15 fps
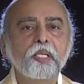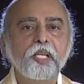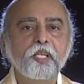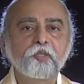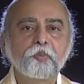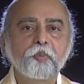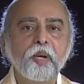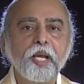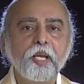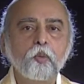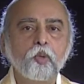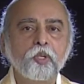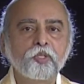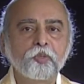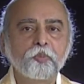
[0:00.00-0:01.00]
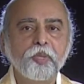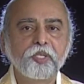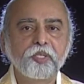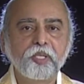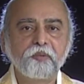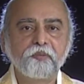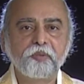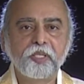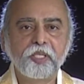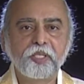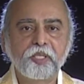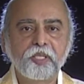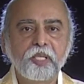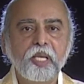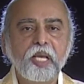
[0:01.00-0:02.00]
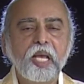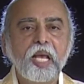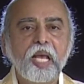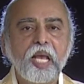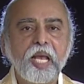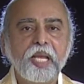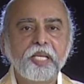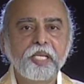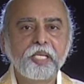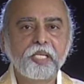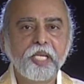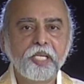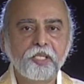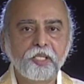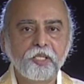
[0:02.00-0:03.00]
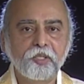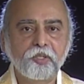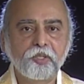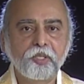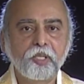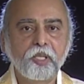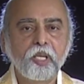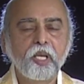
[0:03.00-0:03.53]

Despite one's best efforts and intentions,